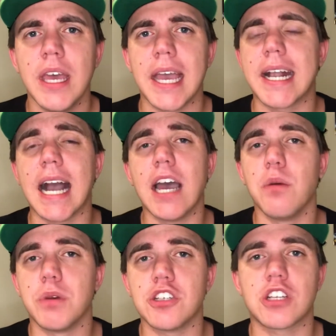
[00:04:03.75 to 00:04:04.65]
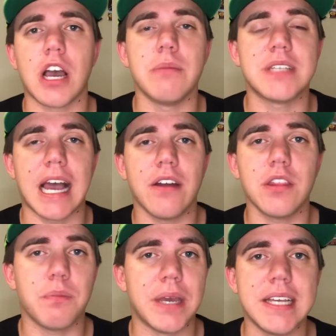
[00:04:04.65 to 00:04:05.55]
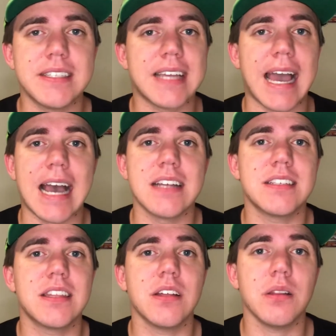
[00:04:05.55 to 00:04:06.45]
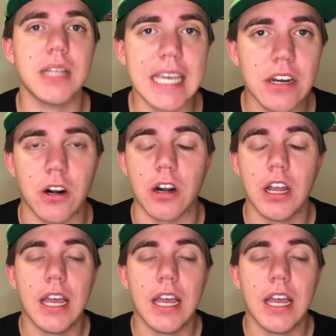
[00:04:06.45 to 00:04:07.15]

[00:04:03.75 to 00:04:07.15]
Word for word: And Kyle Busch comes out of the pits as the leader.